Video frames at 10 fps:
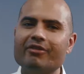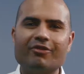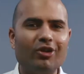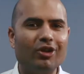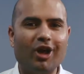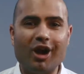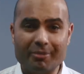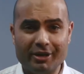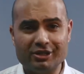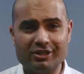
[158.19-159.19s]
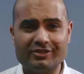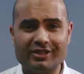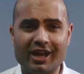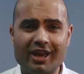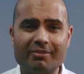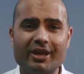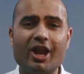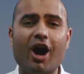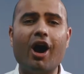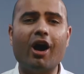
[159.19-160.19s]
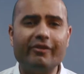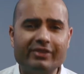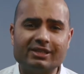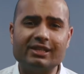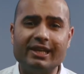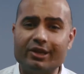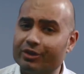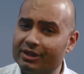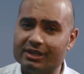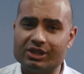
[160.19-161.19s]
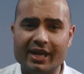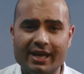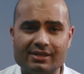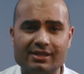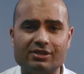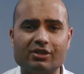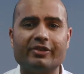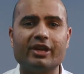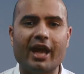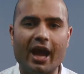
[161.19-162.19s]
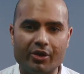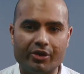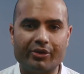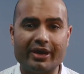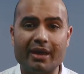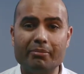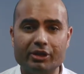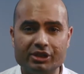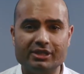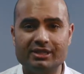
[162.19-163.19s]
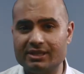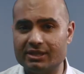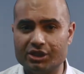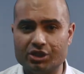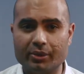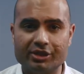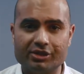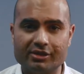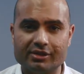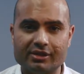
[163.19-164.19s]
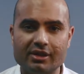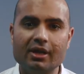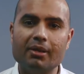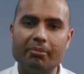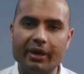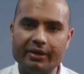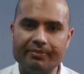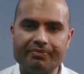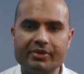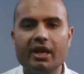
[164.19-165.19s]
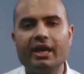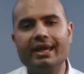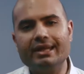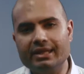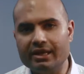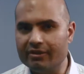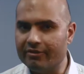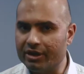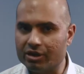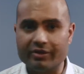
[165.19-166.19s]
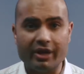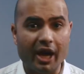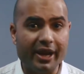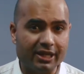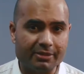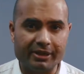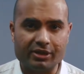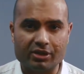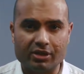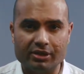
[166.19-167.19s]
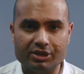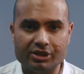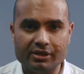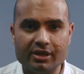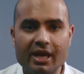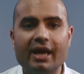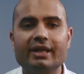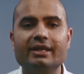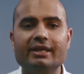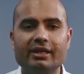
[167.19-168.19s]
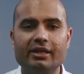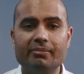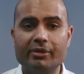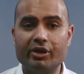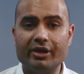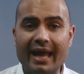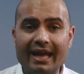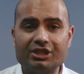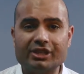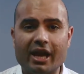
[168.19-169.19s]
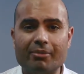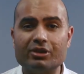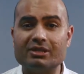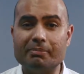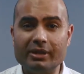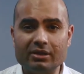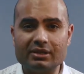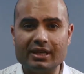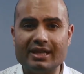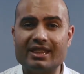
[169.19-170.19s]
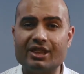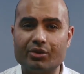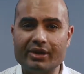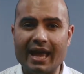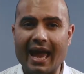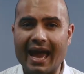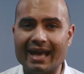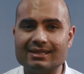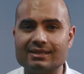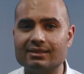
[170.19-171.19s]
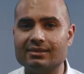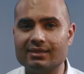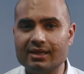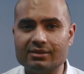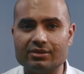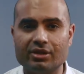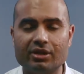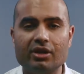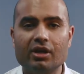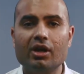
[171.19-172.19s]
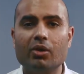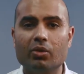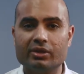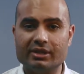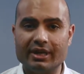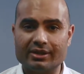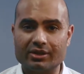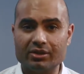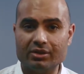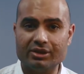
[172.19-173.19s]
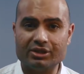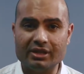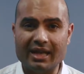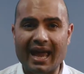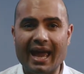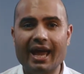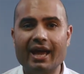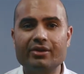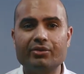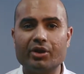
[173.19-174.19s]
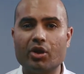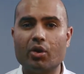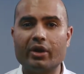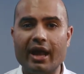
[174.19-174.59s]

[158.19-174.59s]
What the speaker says: for long periods of time can obviously increase the chances of encountering emergency situations, but in the event of an unexpected collision, the Yi Mirror Dash camera's built-in 3-axis sensor will detect the collision and record